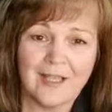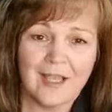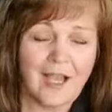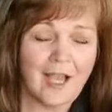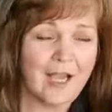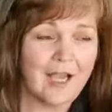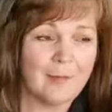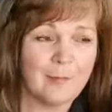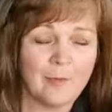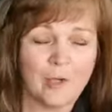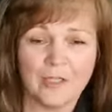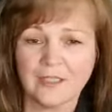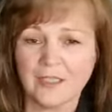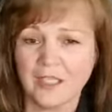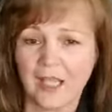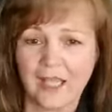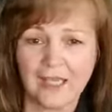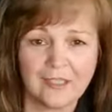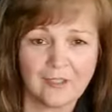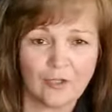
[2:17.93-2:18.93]
I'm
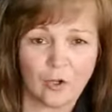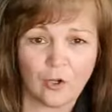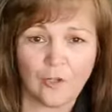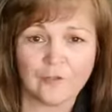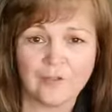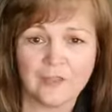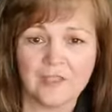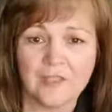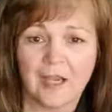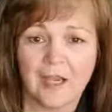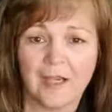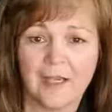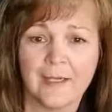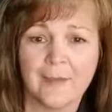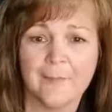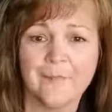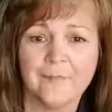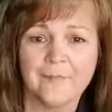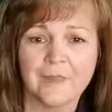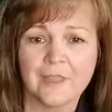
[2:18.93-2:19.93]
online all the
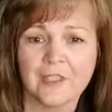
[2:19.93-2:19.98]
time.